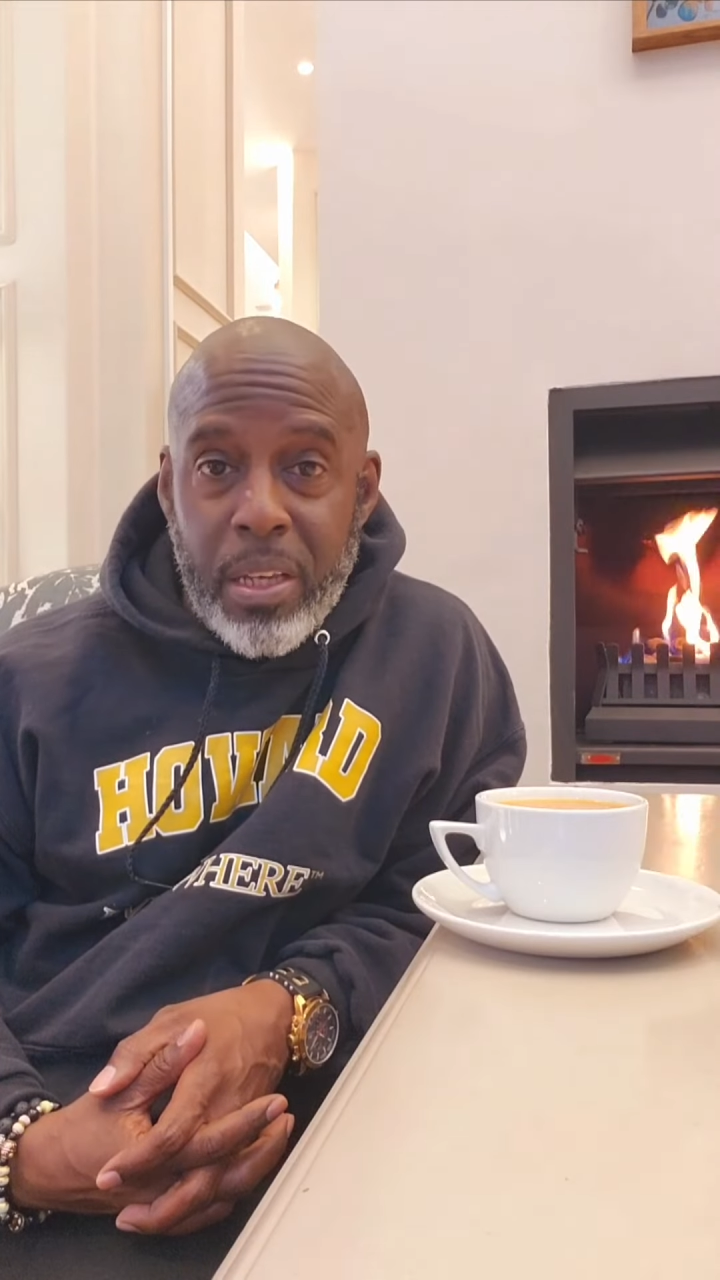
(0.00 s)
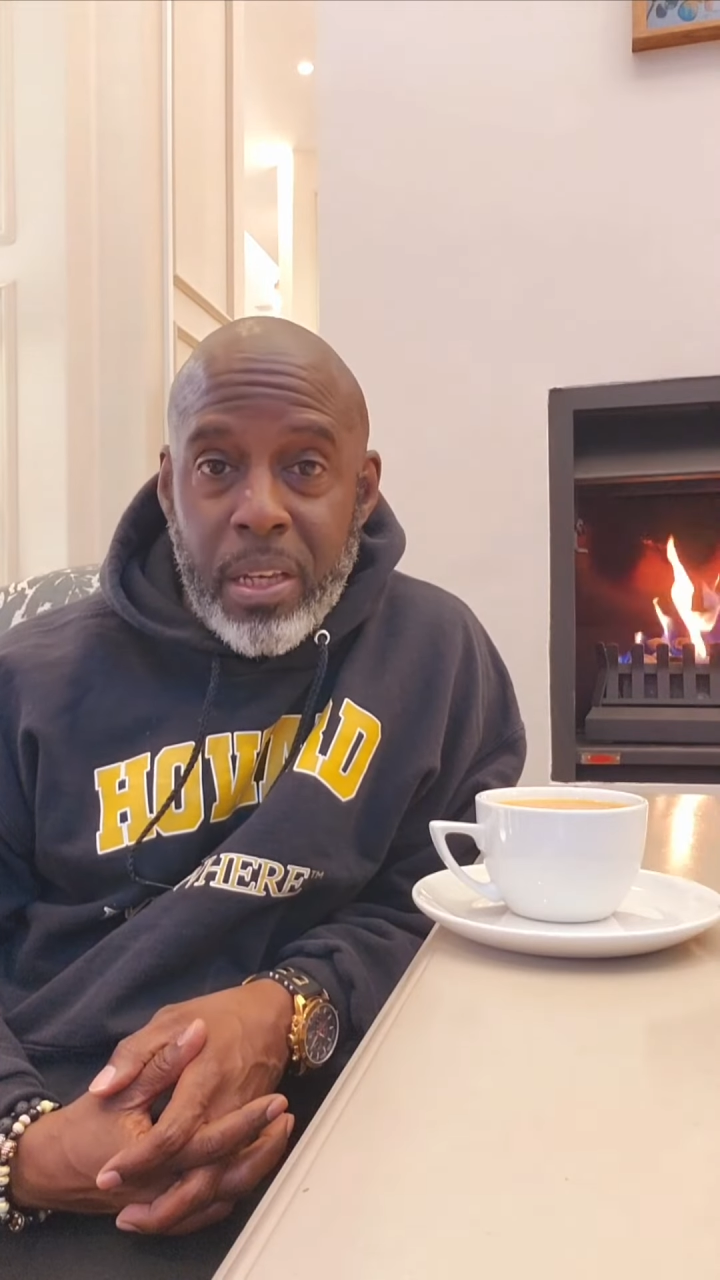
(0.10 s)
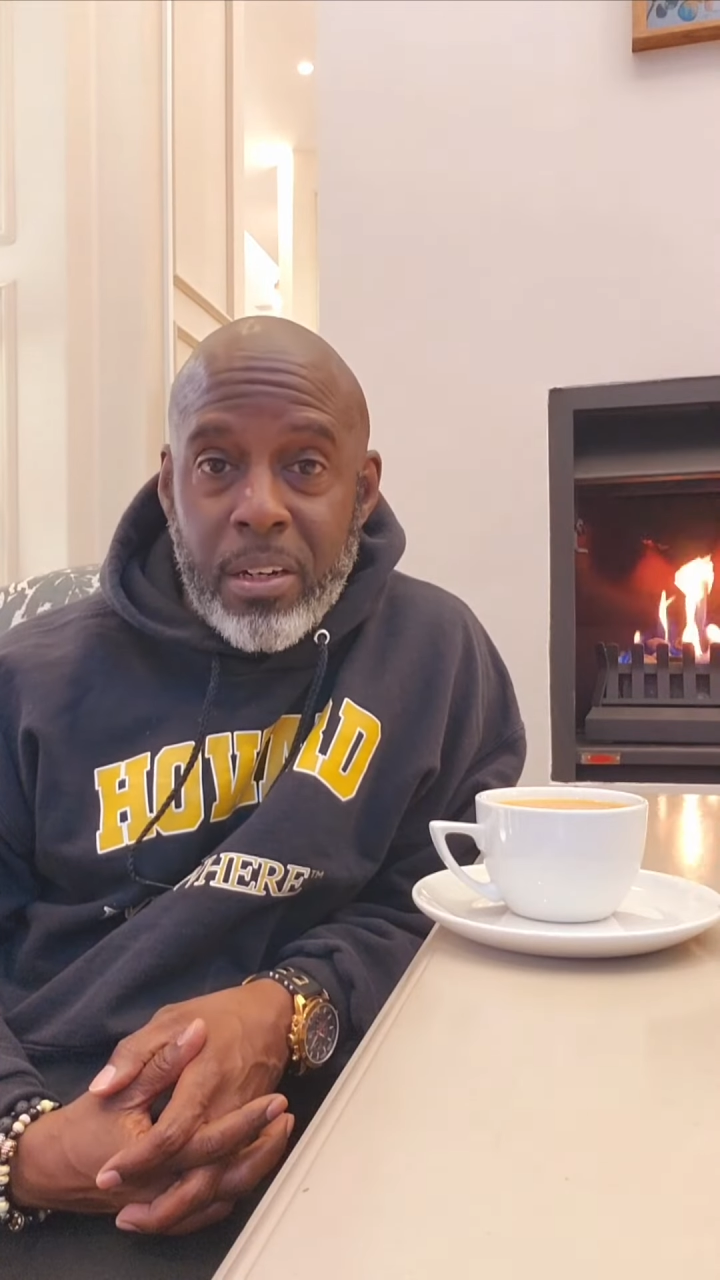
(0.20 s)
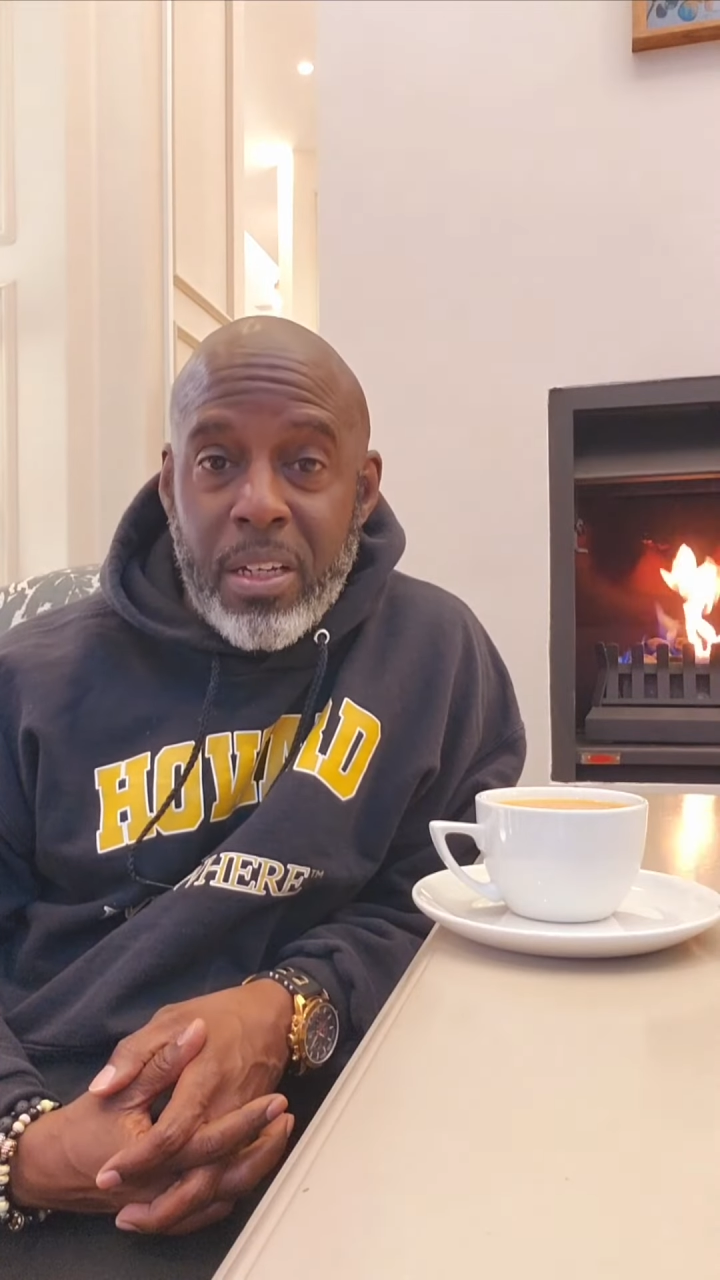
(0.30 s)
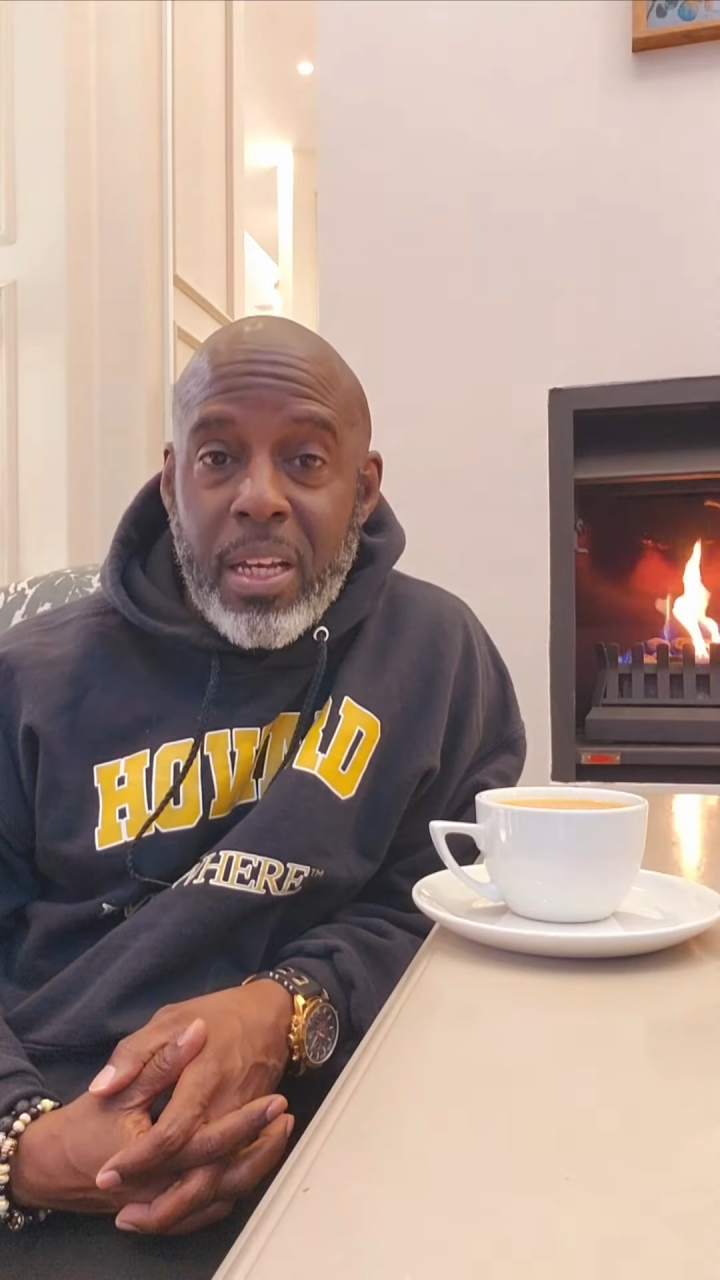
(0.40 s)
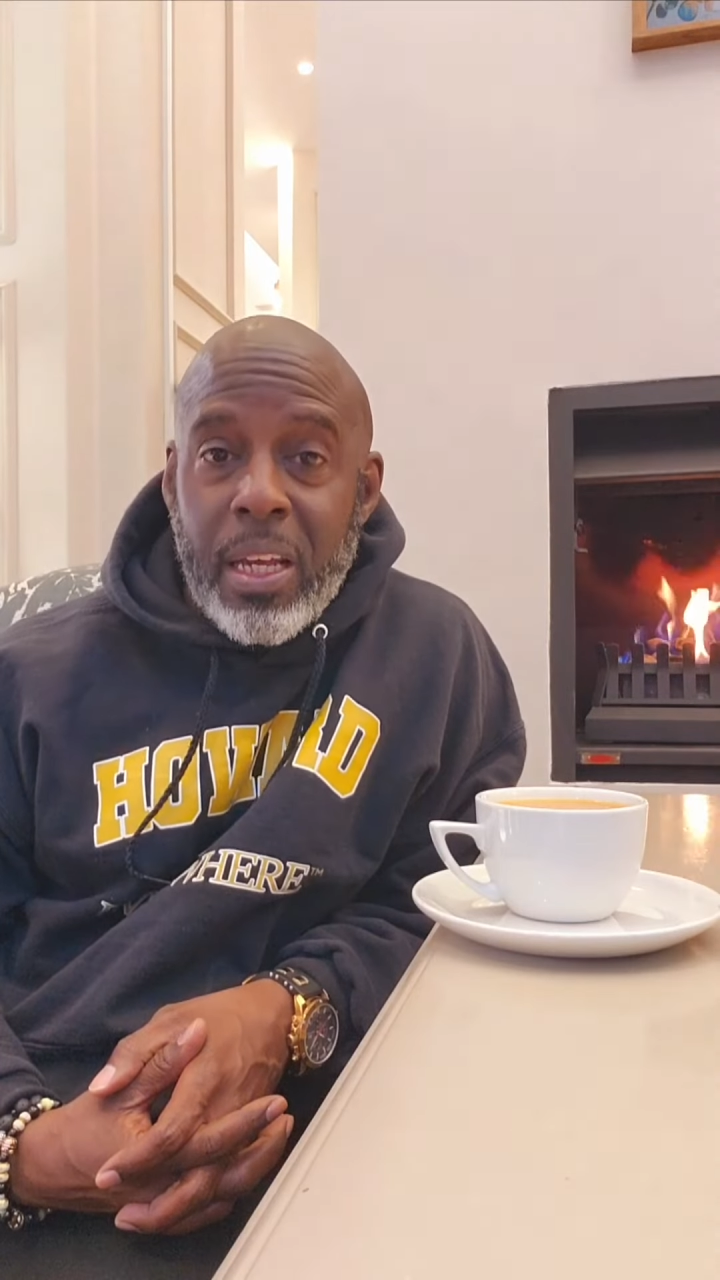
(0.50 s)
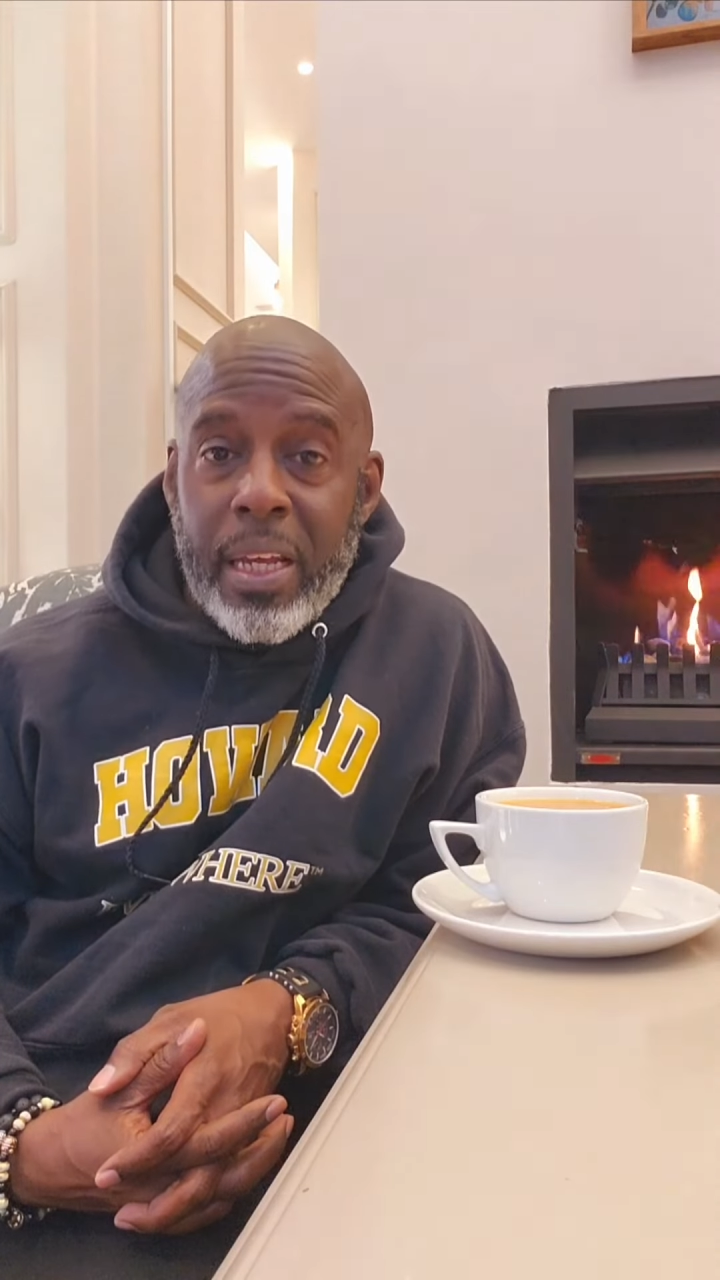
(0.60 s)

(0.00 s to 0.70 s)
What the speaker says: here